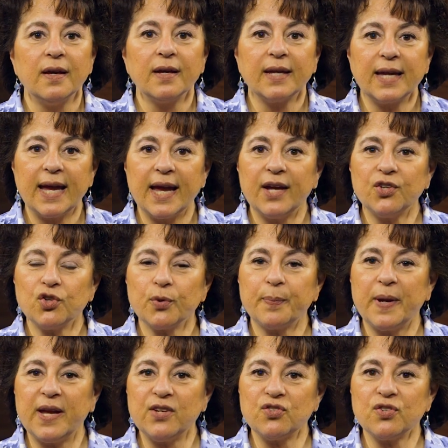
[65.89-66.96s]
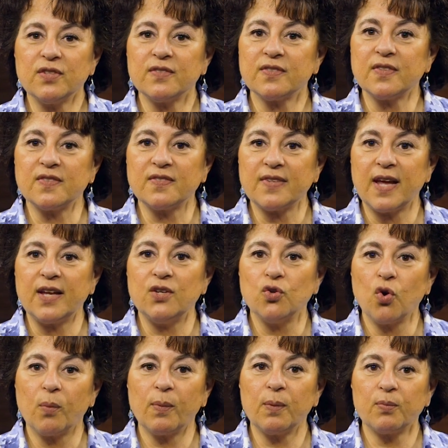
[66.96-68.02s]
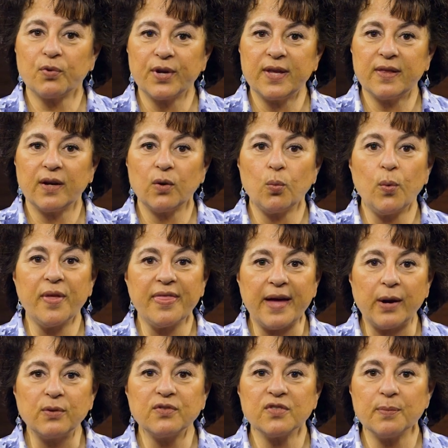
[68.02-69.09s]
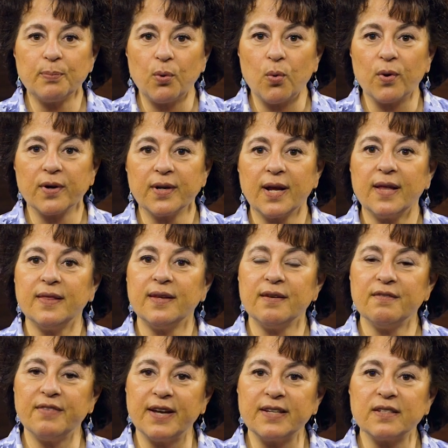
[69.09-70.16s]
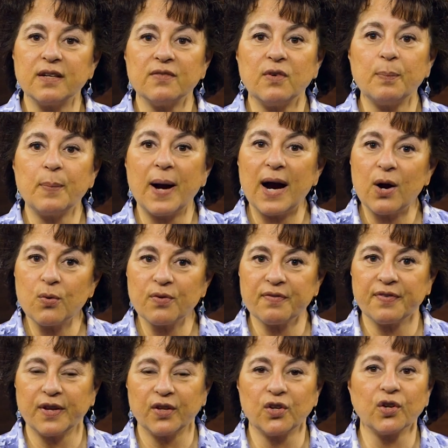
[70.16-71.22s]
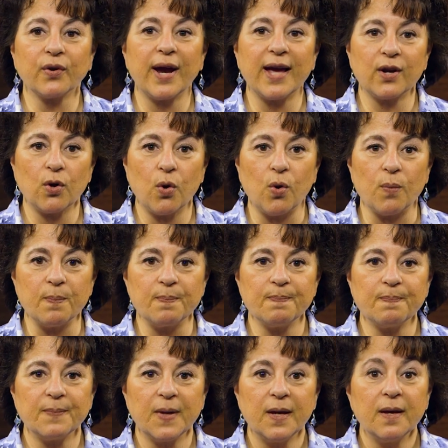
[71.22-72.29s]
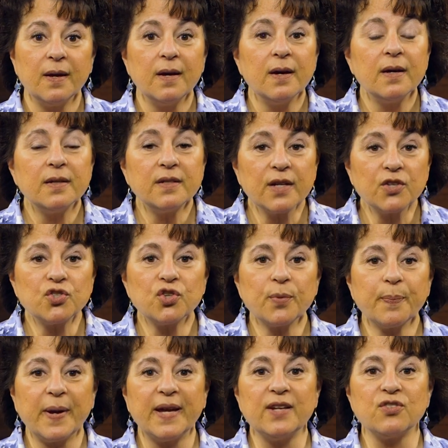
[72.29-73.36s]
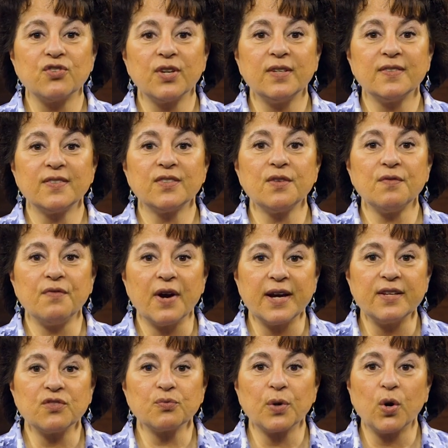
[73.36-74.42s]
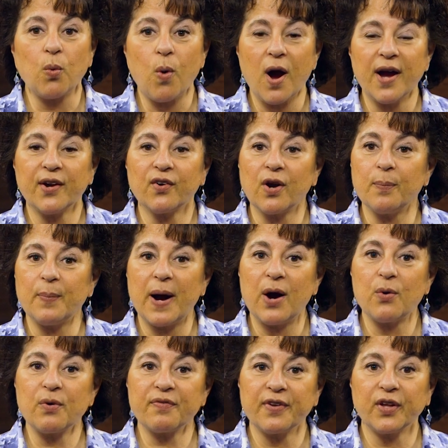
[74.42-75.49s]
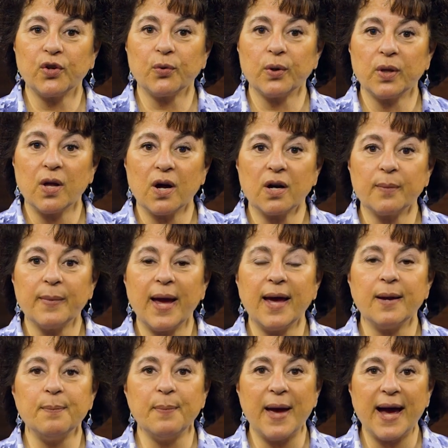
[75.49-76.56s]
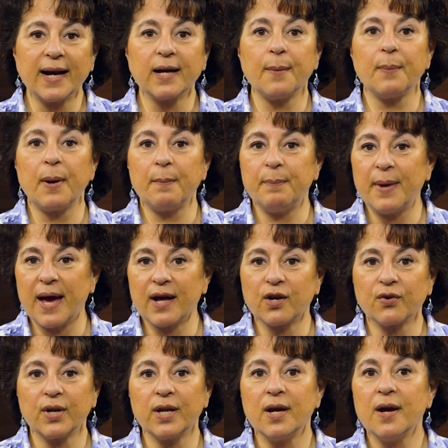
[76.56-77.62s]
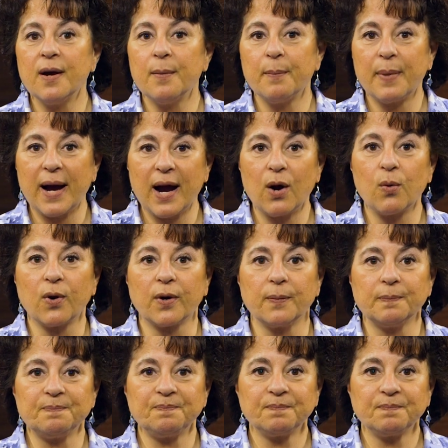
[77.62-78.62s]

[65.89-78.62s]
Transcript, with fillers: Can your patient sustain normal breathing without support in the event of a power failure at home? Does your patient's device require a power failure alarm and backup battery power?